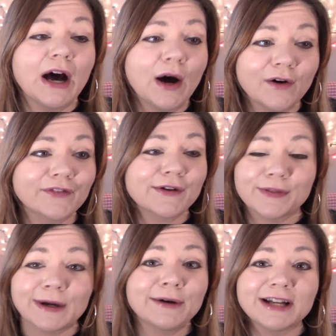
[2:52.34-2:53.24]

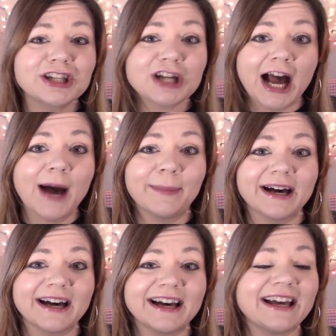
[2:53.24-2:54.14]
overthrowing
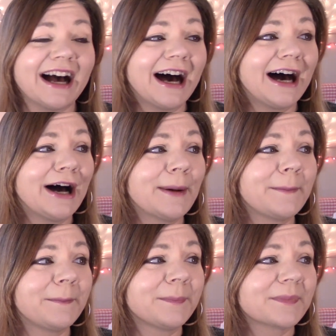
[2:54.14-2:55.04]
Jabba.
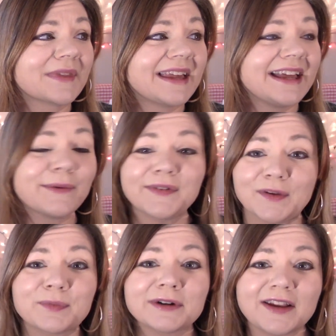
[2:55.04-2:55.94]
Um, it was
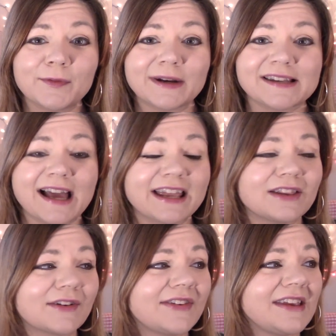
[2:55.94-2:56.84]
a pretty
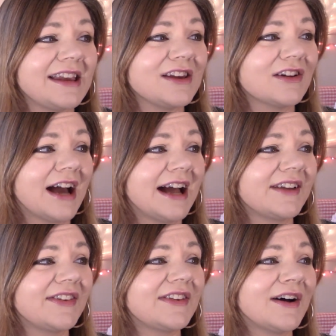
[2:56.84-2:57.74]
spectacular scene, you
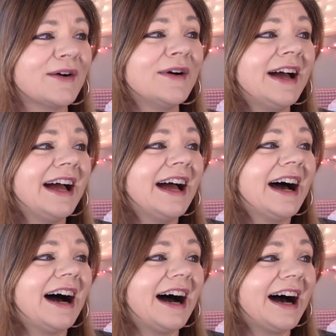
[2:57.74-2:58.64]
guys. So,
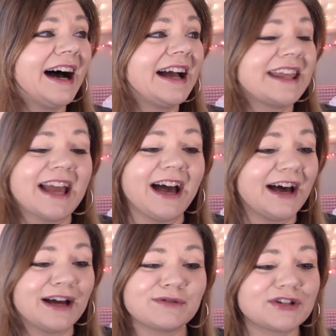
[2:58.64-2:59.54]
uh, yeah,
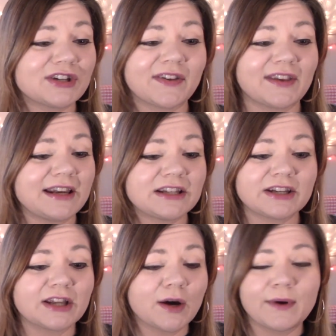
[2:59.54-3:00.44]
I'm just excited
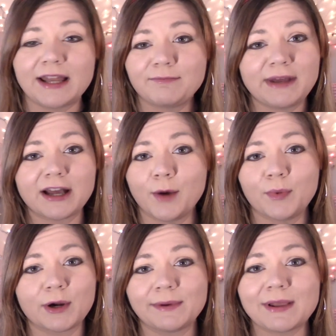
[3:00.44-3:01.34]
to go in, pick up
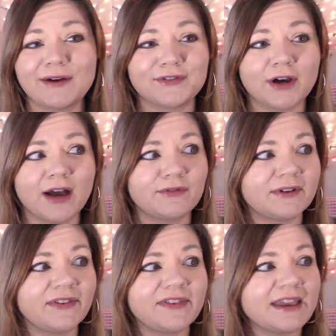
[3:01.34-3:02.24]
where we left off,
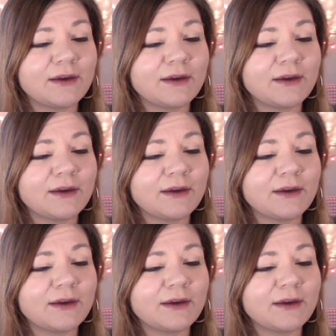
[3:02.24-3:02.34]
and see